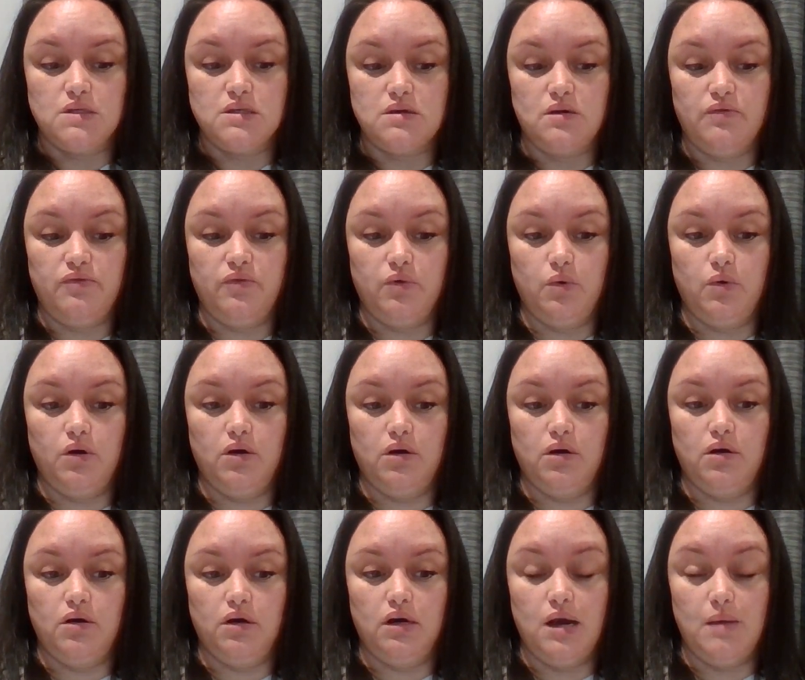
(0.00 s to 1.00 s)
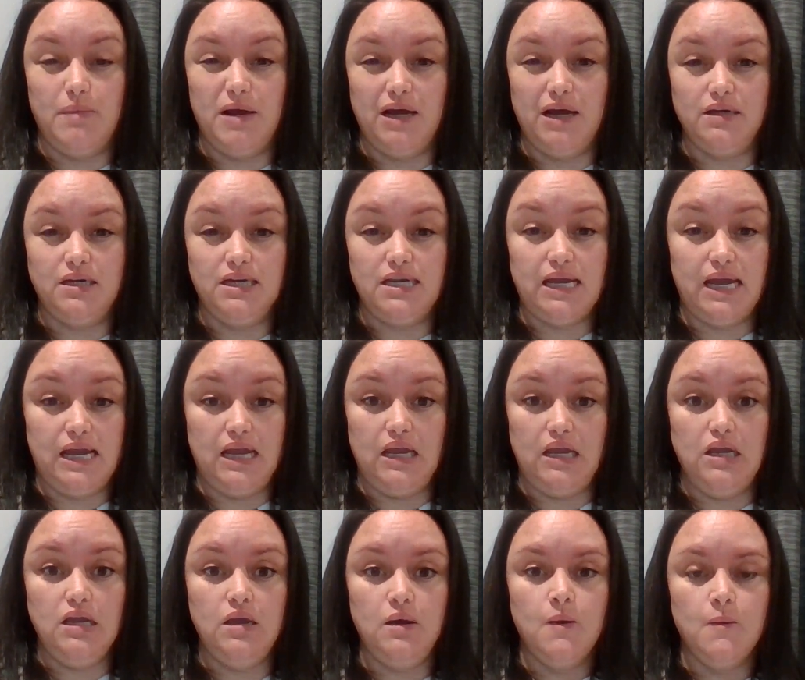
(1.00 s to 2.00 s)
for about a day.
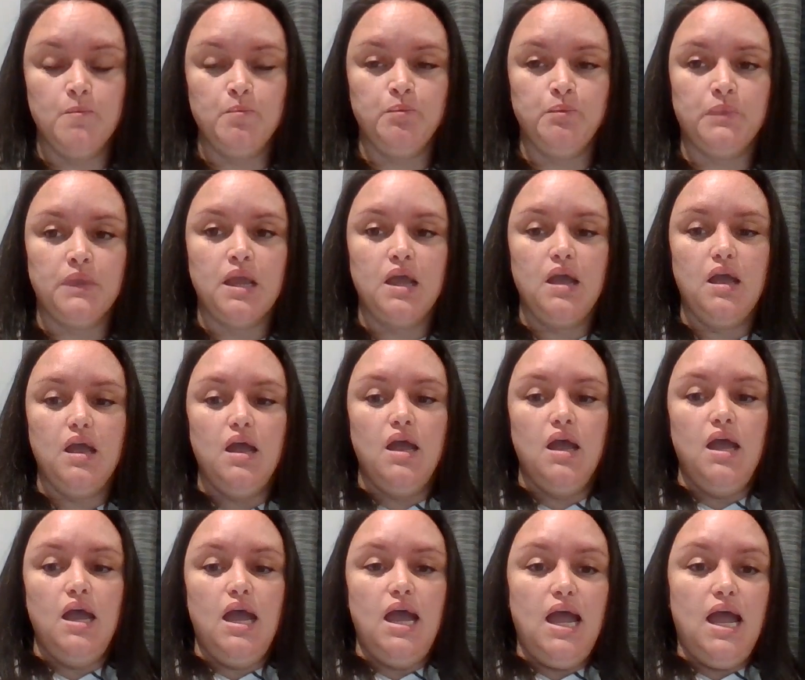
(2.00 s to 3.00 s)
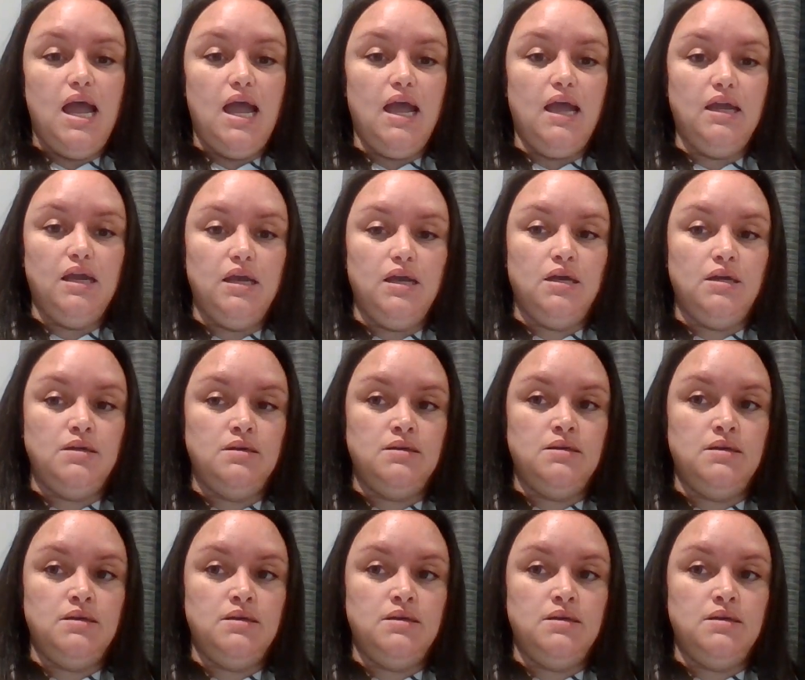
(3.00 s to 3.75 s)
And